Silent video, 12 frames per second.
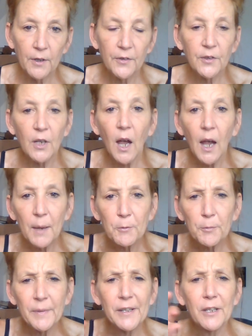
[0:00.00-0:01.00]
It's time
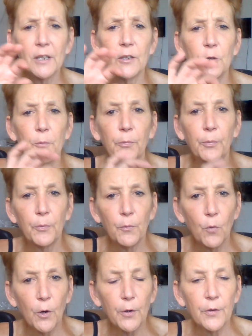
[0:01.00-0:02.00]
to begin to
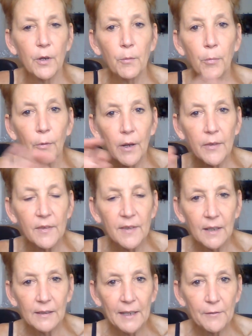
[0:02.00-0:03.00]
work with our breath at
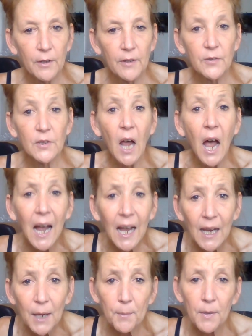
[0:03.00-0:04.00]
that level. It's
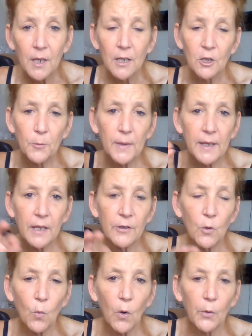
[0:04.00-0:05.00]
time to begin
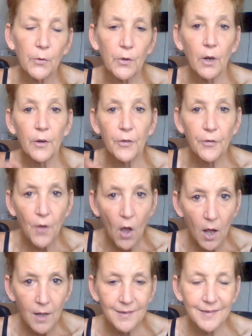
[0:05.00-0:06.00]
to work with our
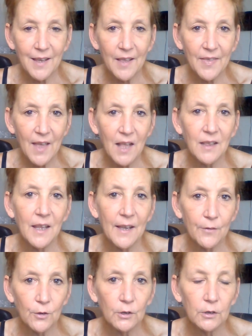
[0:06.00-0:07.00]
thoughts at that
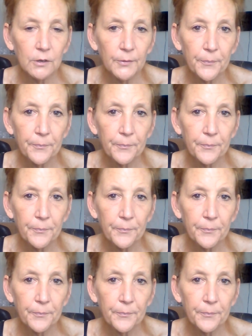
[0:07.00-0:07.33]
level.